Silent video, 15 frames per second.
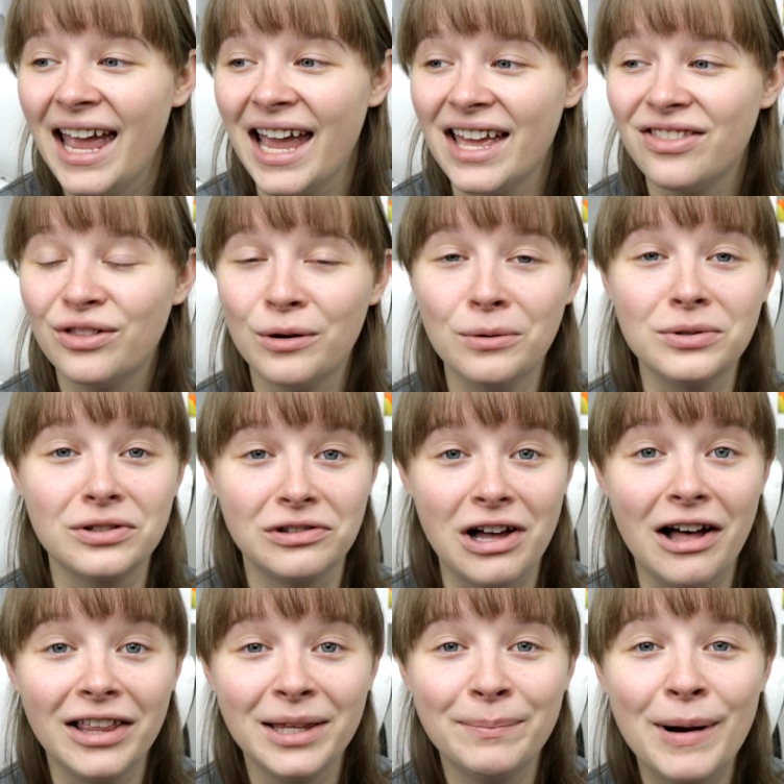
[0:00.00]
and those
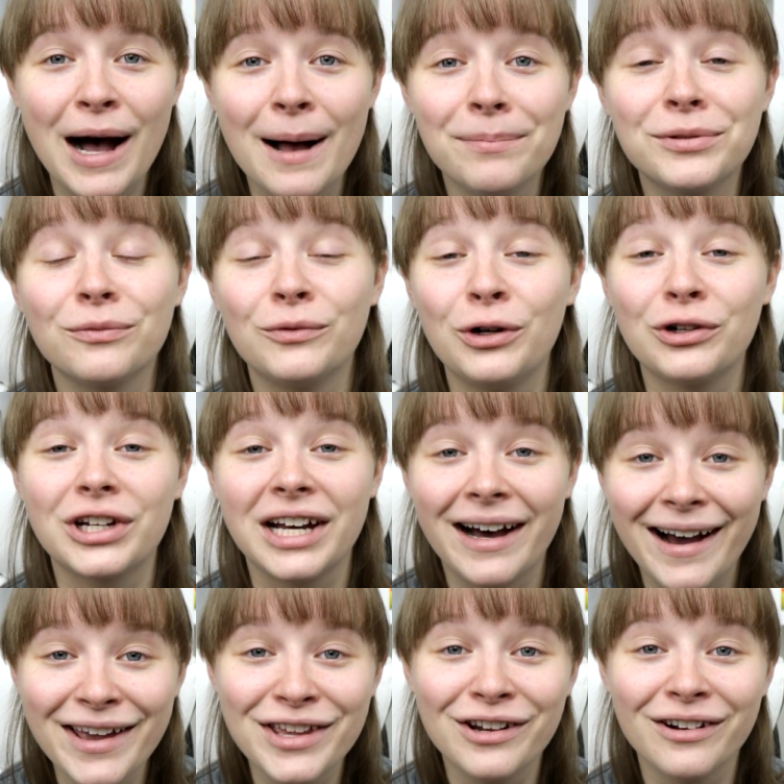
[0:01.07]
lollipops will
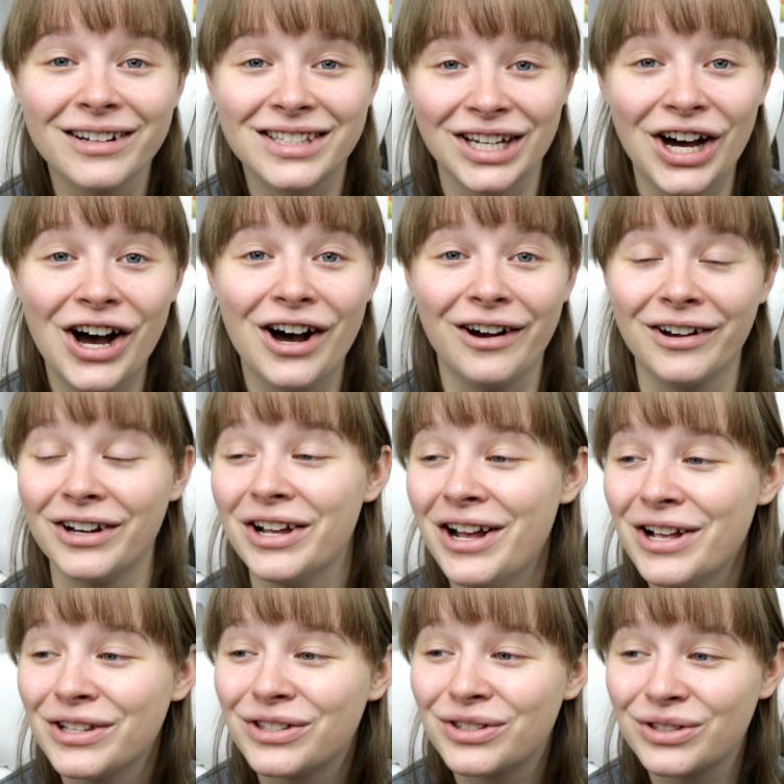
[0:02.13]
cut your tongue
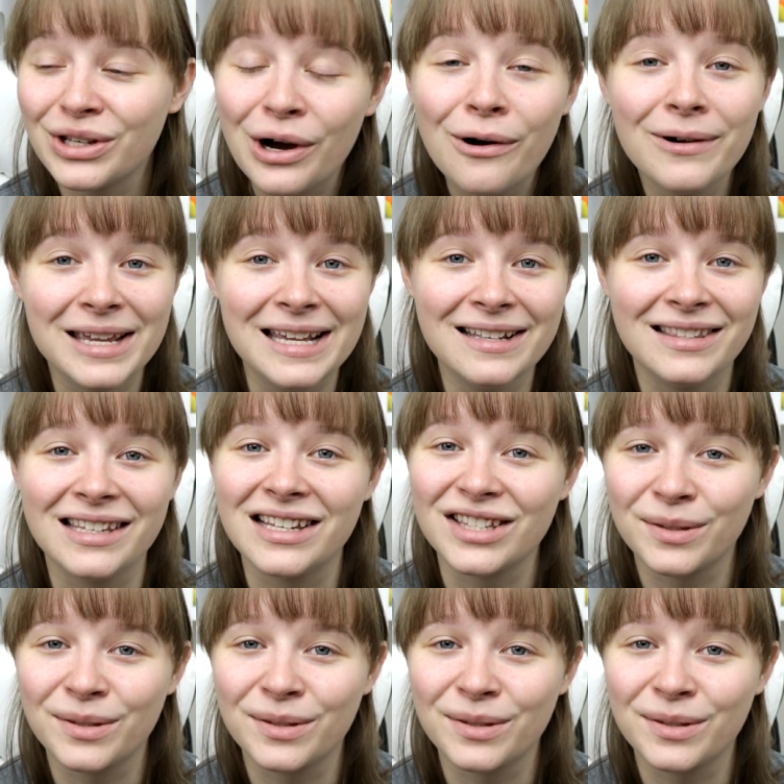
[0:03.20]
so easy,